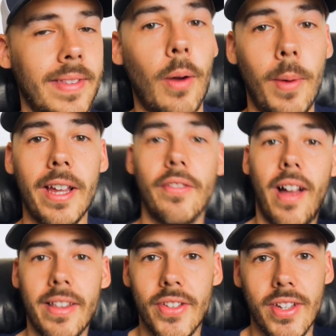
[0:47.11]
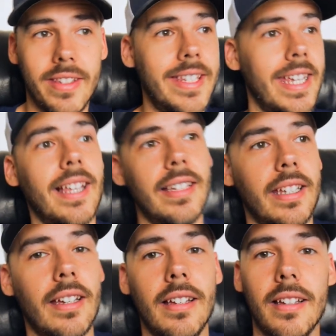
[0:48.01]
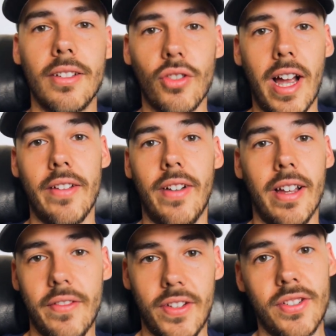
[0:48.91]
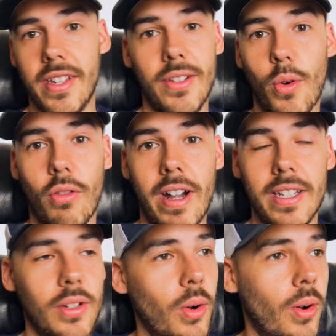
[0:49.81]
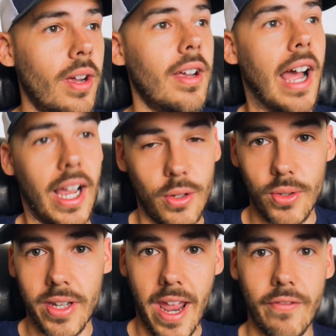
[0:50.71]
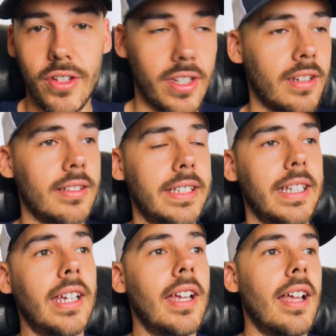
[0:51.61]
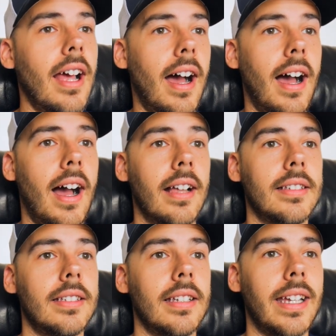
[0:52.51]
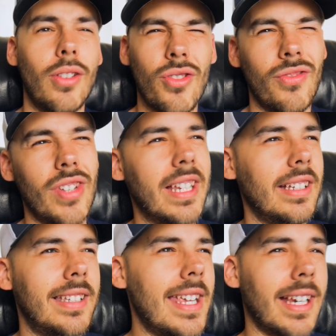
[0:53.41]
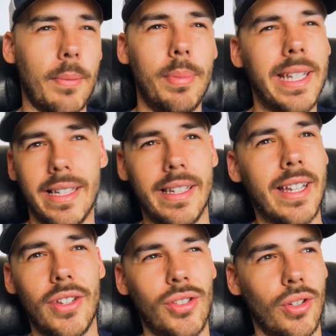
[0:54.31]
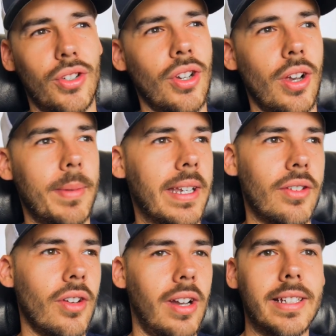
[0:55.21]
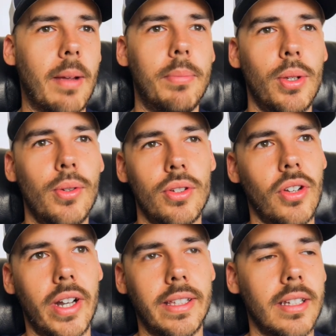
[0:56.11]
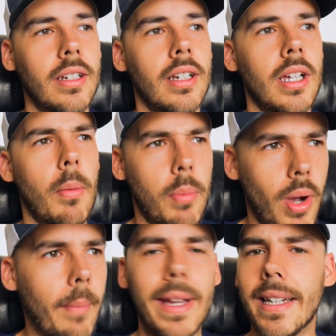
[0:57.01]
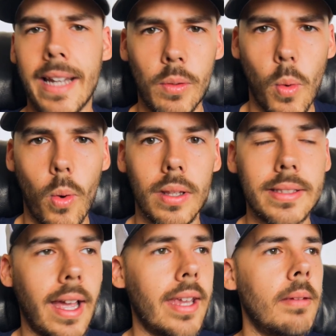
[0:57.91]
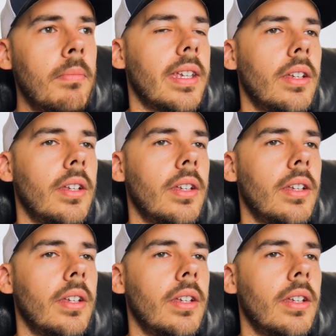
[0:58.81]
Now my van's a daily driver, if you didn't already know. I use it every single day and it doesn't really take a beating as such, you know what I mean? It's not like abused or anything. But I'm in and out all the time.